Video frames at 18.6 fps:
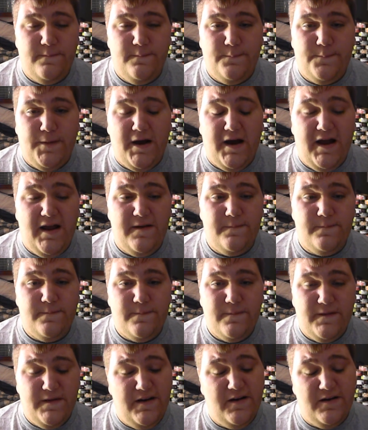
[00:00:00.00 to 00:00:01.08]
But
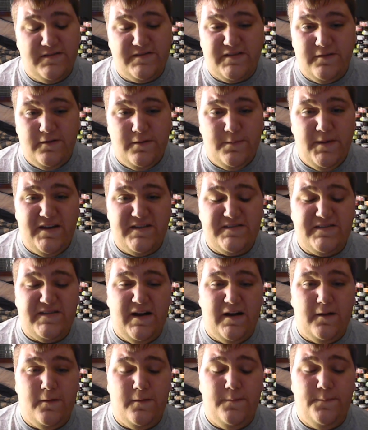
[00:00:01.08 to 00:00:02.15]
it's a little bit
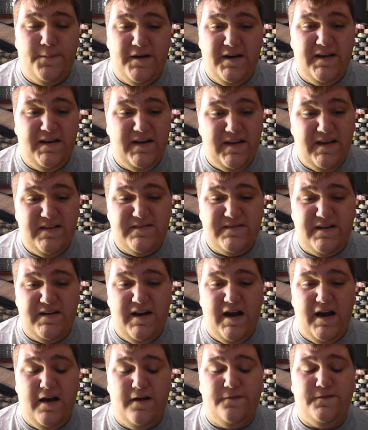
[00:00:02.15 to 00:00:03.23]
subtle, but it is
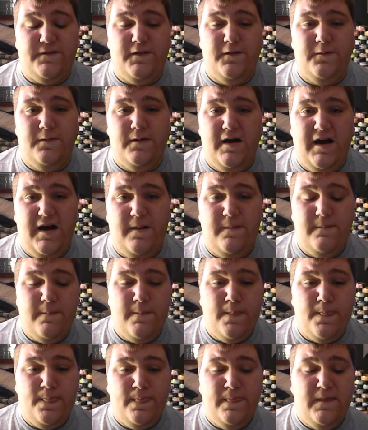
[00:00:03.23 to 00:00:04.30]
enough to
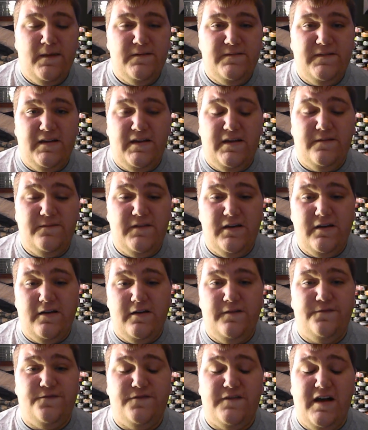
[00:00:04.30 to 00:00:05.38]
to give you a
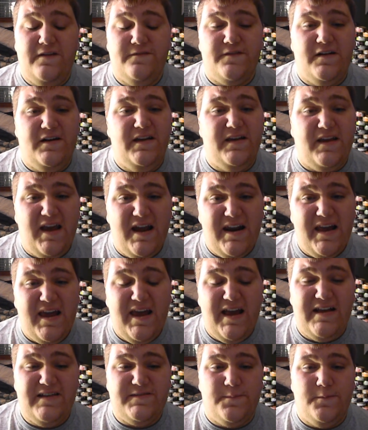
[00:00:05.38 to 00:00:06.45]
good flavor, and it kind of
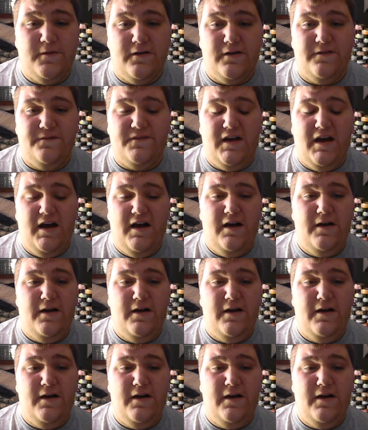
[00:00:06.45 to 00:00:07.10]
has more of an